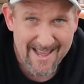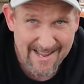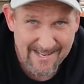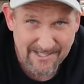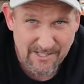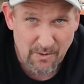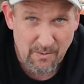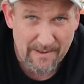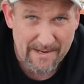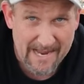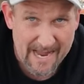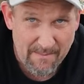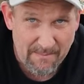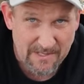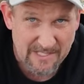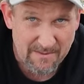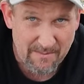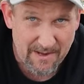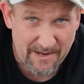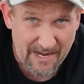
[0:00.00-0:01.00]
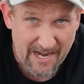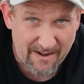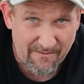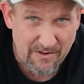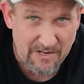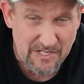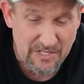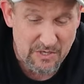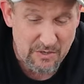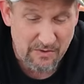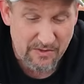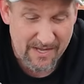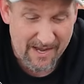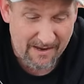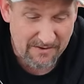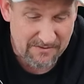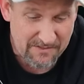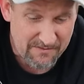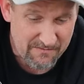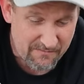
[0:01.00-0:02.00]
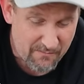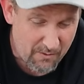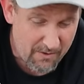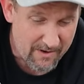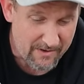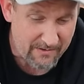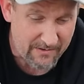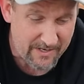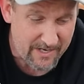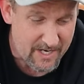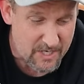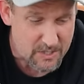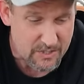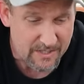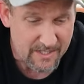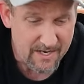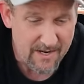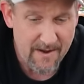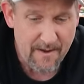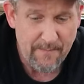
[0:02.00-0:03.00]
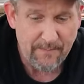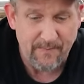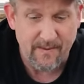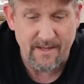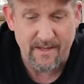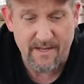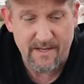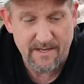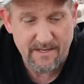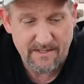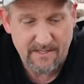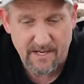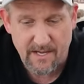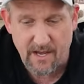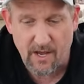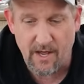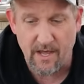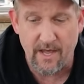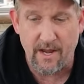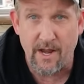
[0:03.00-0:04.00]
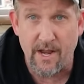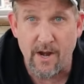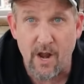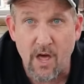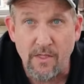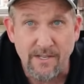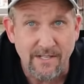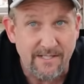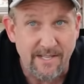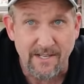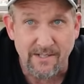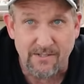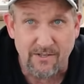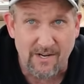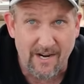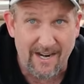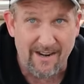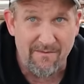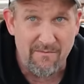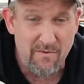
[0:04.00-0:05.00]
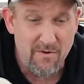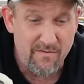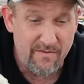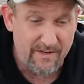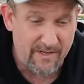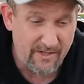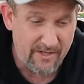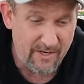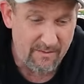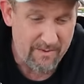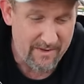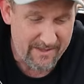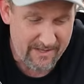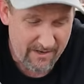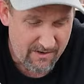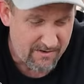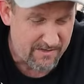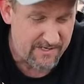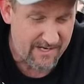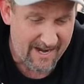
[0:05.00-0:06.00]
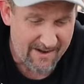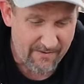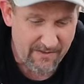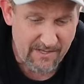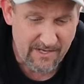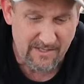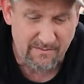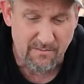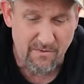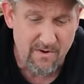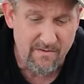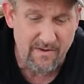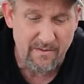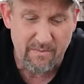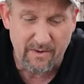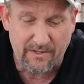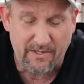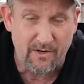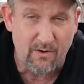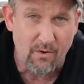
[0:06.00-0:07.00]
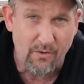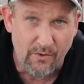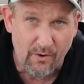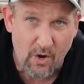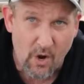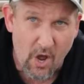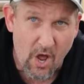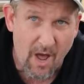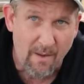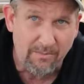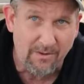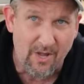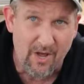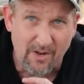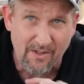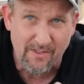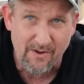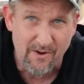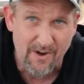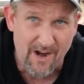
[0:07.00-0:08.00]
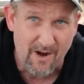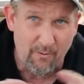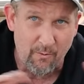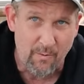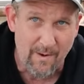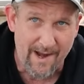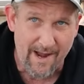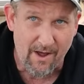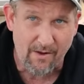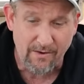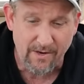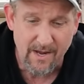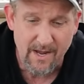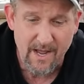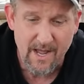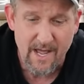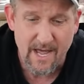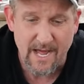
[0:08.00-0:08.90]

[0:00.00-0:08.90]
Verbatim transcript: And so what happens about every two thousand four hundred years is, and, and all these things are kind of moving a little bit. The Earth's not, everything's moving, but they're, they're oblong, they're not round.